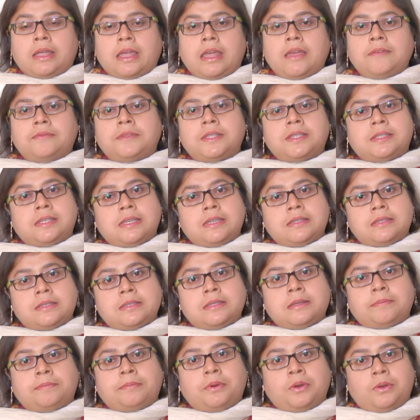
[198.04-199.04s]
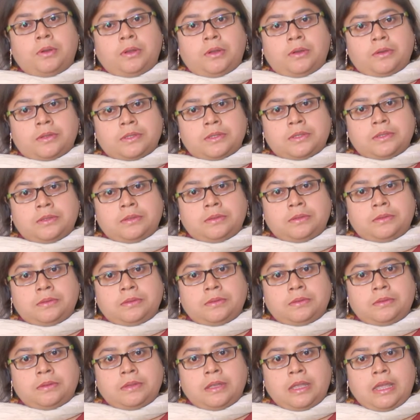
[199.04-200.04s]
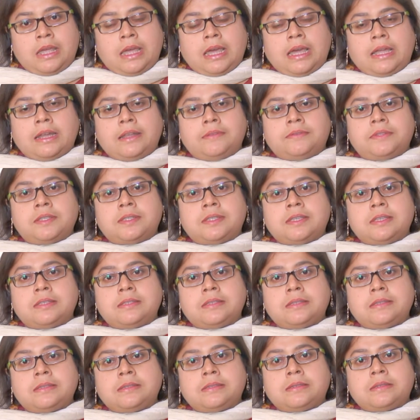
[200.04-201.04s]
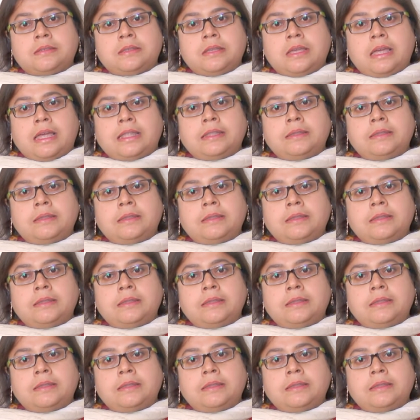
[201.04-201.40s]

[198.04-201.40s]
if the seizures are prolonged, and if the seizures